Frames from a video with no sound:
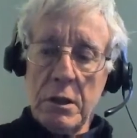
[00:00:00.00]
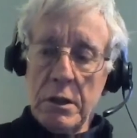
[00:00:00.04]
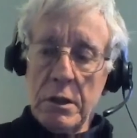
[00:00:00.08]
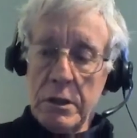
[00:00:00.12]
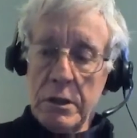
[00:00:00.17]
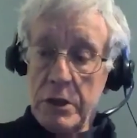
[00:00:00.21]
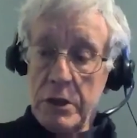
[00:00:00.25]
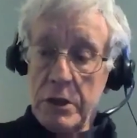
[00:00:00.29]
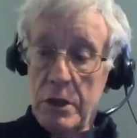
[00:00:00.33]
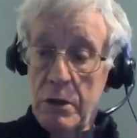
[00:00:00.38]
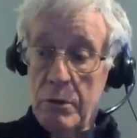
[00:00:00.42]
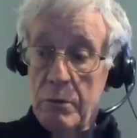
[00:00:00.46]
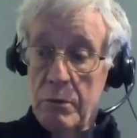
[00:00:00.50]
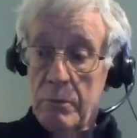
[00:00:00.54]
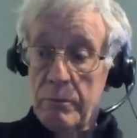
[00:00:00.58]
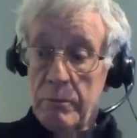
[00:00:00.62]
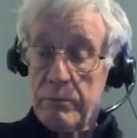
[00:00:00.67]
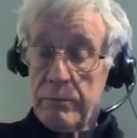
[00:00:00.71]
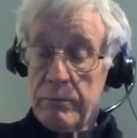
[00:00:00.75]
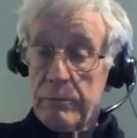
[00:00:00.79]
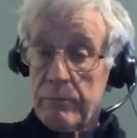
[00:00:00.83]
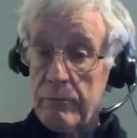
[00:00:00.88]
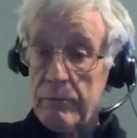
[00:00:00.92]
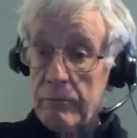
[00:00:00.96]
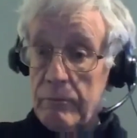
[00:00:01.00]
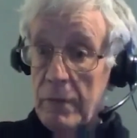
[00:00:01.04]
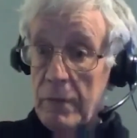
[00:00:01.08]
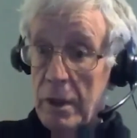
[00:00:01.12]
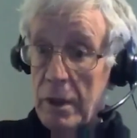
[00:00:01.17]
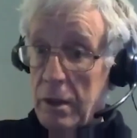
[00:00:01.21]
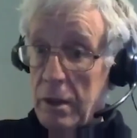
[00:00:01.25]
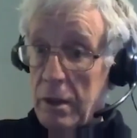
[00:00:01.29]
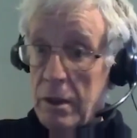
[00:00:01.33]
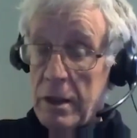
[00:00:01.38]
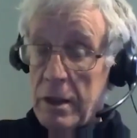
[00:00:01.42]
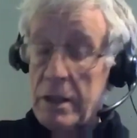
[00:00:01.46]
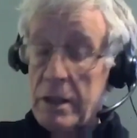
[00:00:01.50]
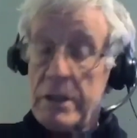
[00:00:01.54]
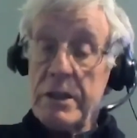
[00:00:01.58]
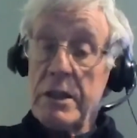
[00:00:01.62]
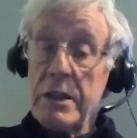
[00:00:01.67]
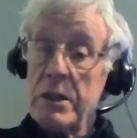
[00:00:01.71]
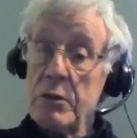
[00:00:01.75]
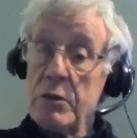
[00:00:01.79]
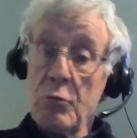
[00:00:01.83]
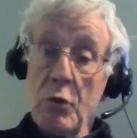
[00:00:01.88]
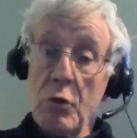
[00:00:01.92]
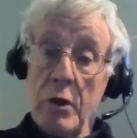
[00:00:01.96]
So that
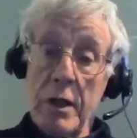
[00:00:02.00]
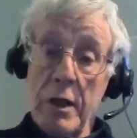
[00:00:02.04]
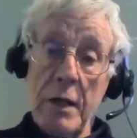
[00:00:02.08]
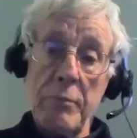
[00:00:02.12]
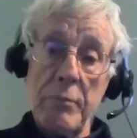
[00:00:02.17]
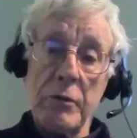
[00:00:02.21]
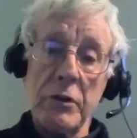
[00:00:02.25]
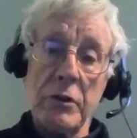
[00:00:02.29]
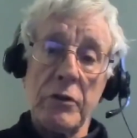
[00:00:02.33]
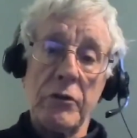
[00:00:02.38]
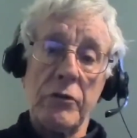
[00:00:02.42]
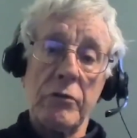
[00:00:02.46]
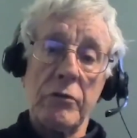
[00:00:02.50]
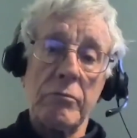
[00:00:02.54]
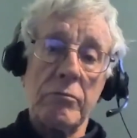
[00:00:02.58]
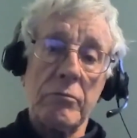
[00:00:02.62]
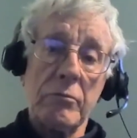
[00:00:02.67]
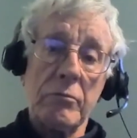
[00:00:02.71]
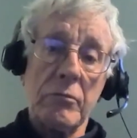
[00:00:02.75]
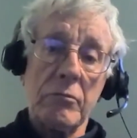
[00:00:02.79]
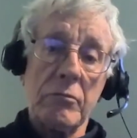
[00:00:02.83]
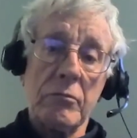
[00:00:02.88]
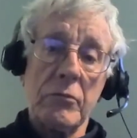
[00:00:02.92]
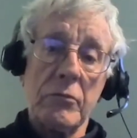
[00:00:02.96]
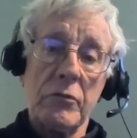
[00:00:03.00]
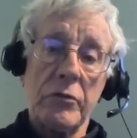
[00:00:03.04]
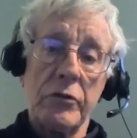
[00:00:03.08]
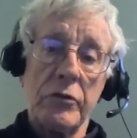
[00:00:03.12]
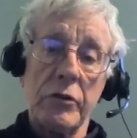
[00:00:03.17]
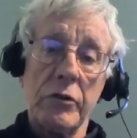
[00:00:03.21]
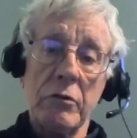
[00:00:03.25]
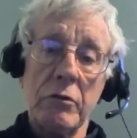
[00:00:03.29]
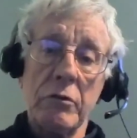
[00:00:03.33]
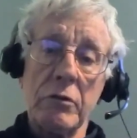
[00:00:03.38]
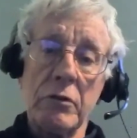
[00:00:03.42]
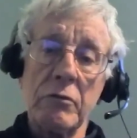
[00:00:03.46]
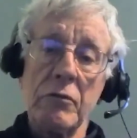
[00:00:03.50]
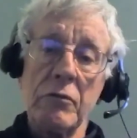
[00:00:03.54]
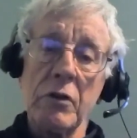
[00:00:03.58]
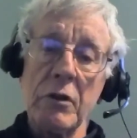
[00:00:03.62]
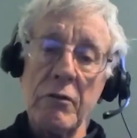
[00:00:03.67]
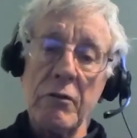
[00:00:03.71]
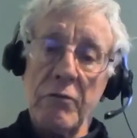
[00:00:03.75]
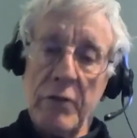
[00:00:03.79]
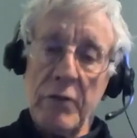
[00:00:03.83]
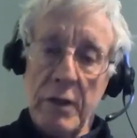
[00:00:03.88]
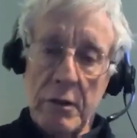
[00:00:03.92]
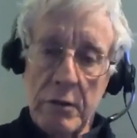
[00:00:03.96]
isn't what happens. So you've got a
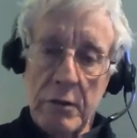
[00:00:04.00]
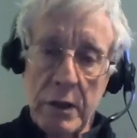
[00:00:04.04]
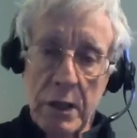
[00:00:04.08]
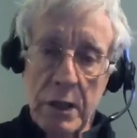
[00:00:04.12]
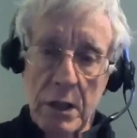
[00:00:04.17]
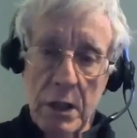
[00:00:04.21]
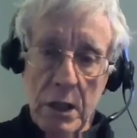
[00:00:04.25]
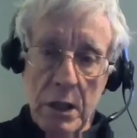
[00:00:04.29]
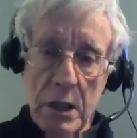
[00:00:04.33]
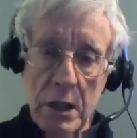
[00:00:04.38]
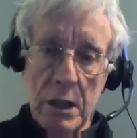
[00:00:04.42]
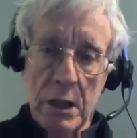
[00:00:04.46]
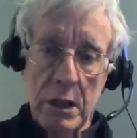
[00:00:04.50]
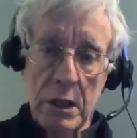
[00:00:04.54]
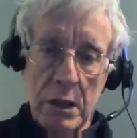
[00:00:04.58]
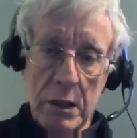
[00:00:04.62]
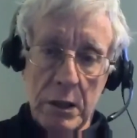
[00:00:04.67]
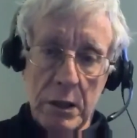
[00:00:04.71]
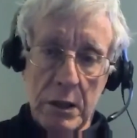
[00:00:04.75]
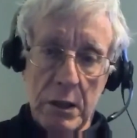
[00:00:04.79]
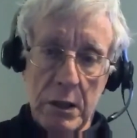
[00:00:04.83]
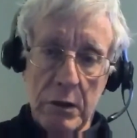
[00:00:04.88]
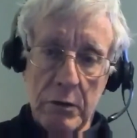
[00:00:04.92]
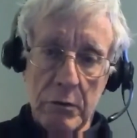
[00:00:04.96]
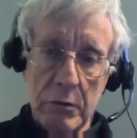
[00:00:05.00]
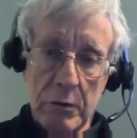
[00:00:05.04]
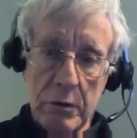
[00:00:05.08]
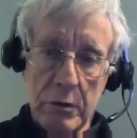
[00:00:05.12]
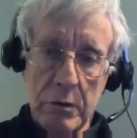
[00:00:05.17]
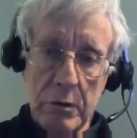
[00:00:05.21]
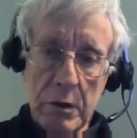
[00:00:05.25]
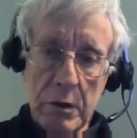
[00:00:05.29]
very high likelihood